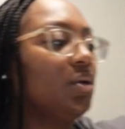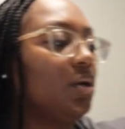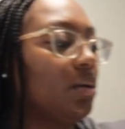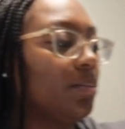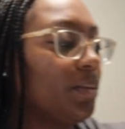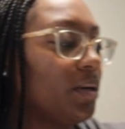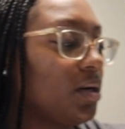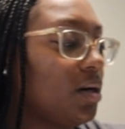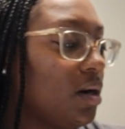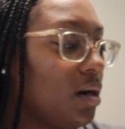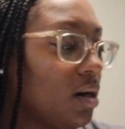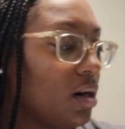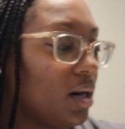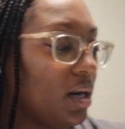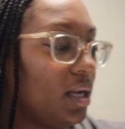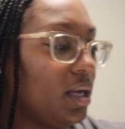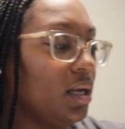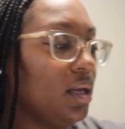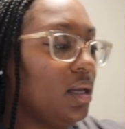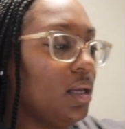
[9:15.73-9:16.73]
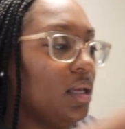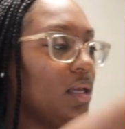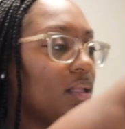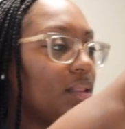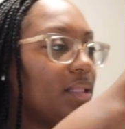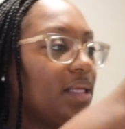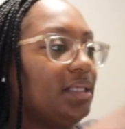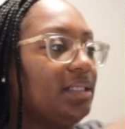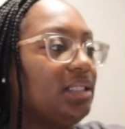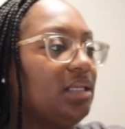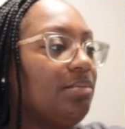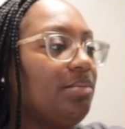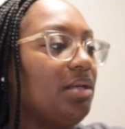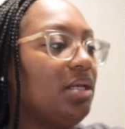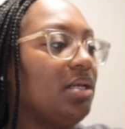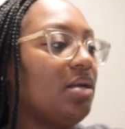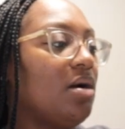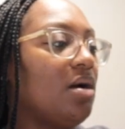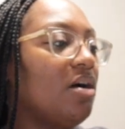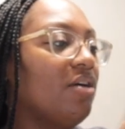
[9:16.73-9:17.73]
on Mercari. They sent
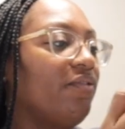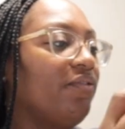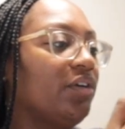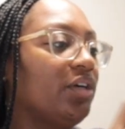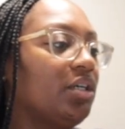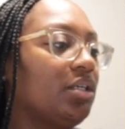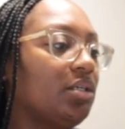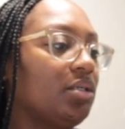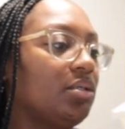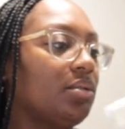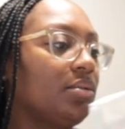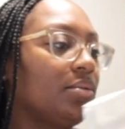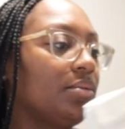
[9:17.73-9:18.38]
me an offer.